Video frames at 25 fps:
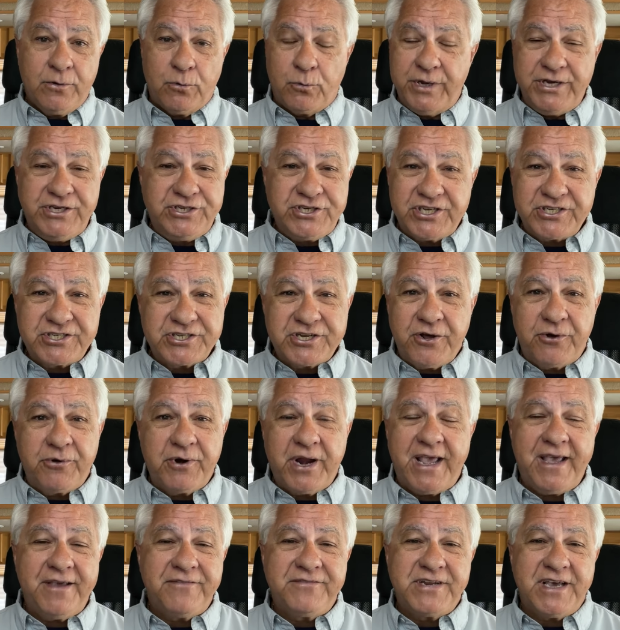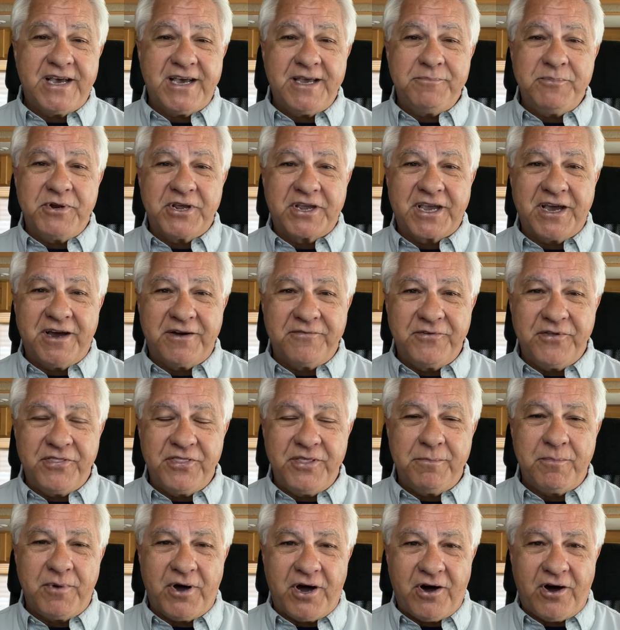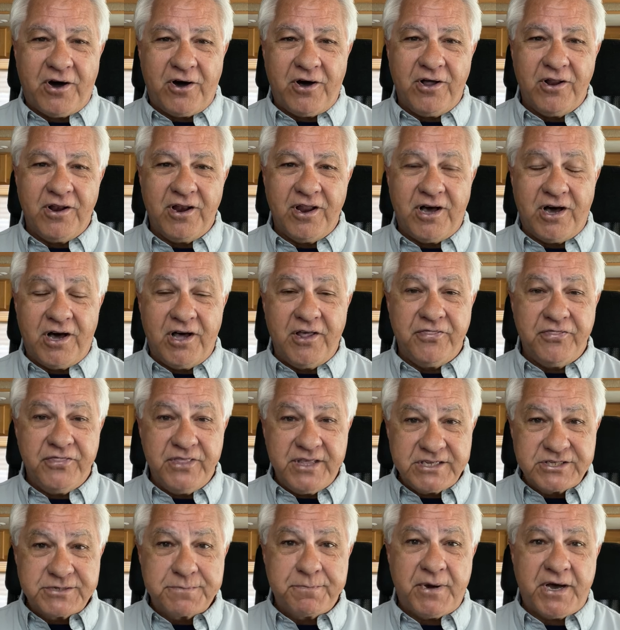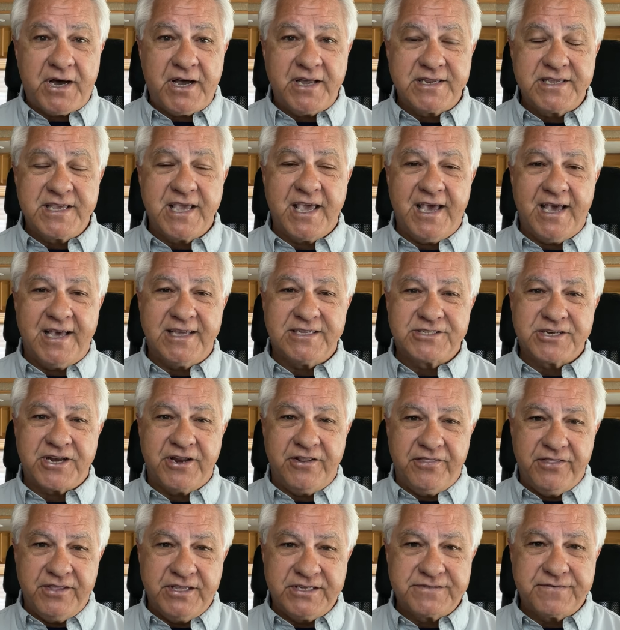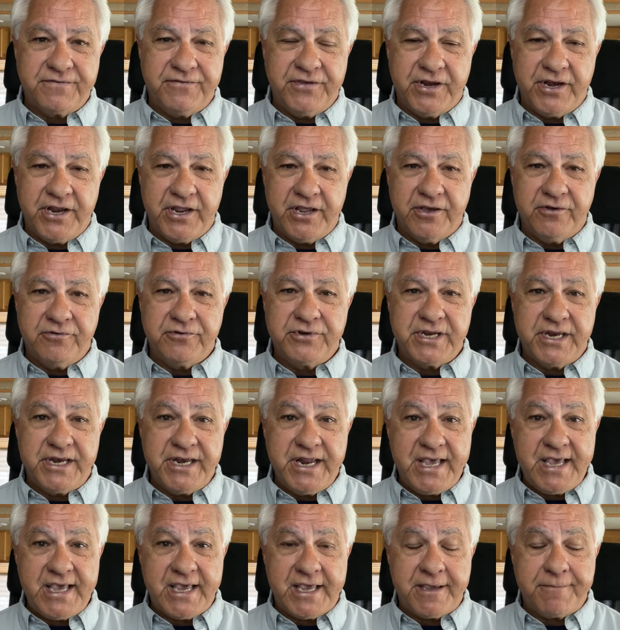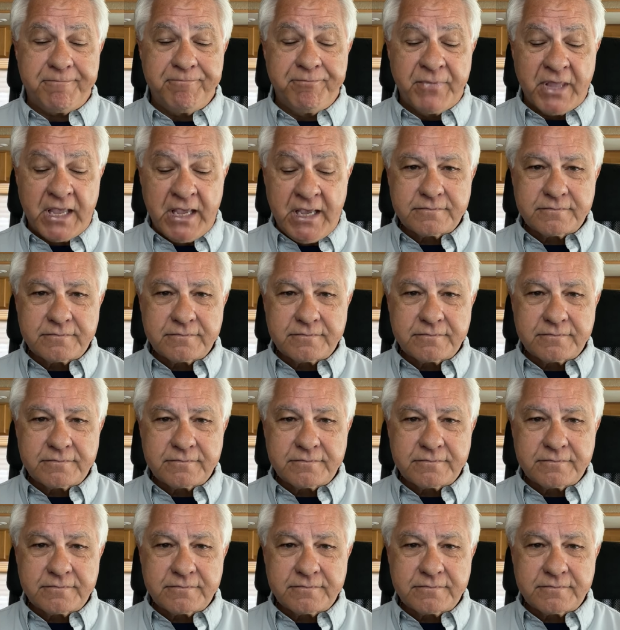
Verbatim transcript: We just don't have time to cover them all on this podcast and this video today.